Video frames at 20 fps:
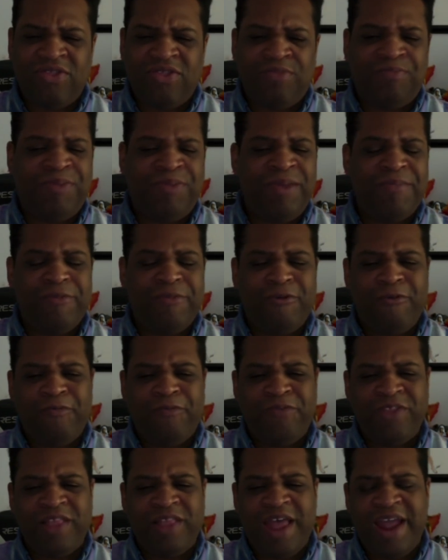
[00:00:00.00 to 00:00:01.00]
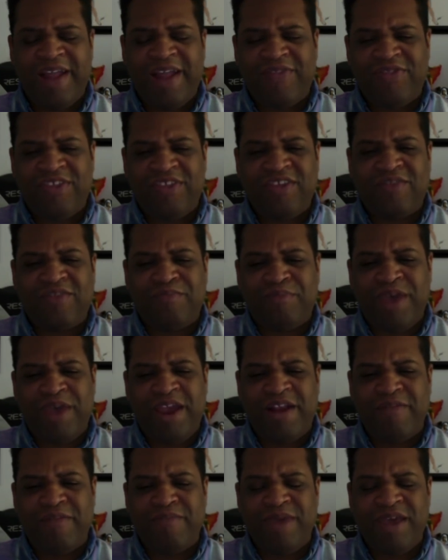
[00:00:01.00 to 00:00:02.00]
people like this
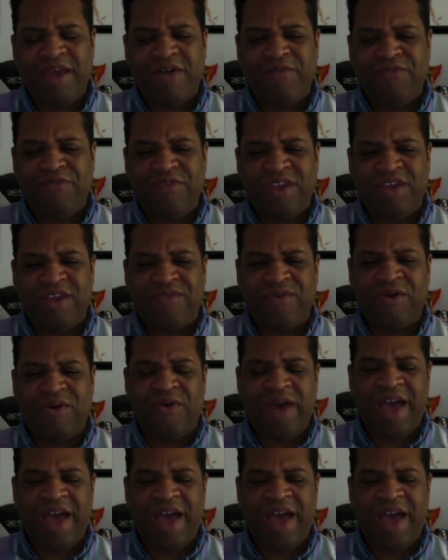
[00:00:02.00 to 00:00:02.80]
beta male Negro